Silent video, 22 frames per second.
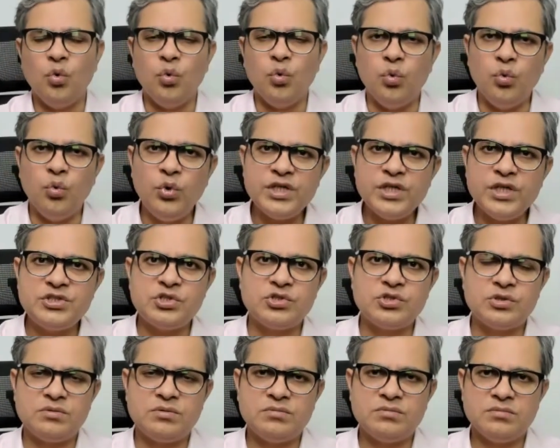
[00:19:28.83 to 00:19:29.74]

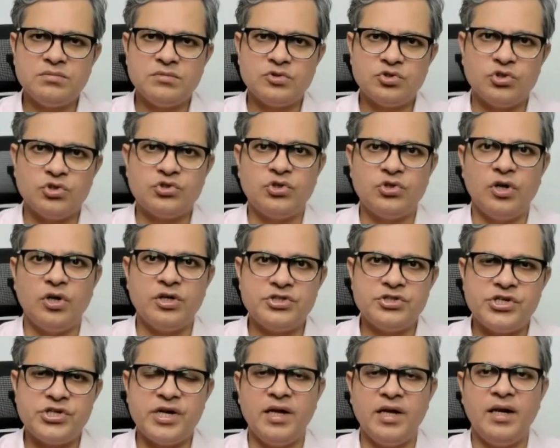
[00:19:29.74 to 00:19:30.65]
Which
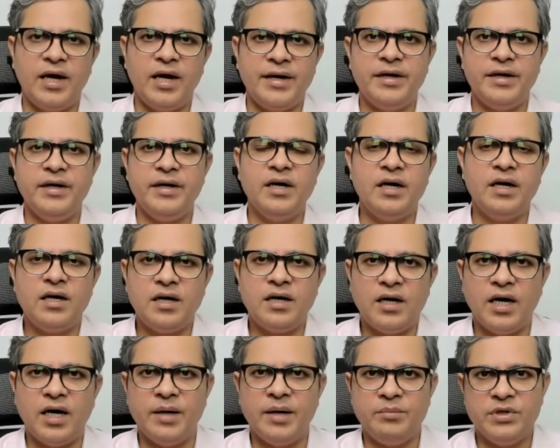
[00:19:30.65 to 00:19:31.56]
sociological
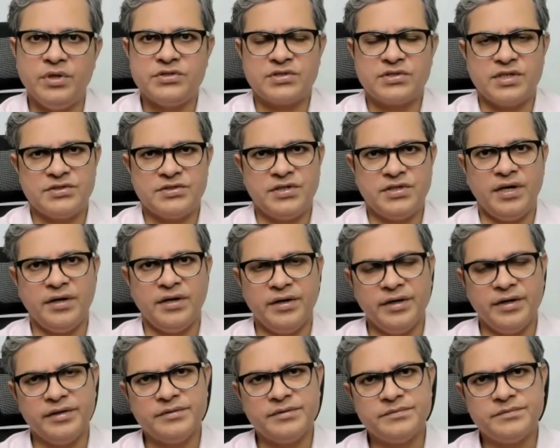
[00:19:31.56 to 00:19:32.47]
idea I am discussing
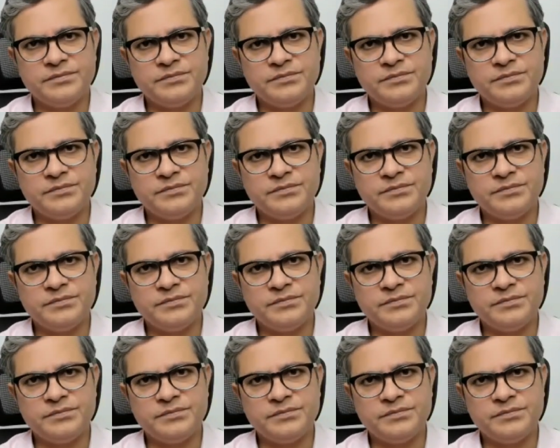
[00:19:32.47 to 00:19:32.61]
here?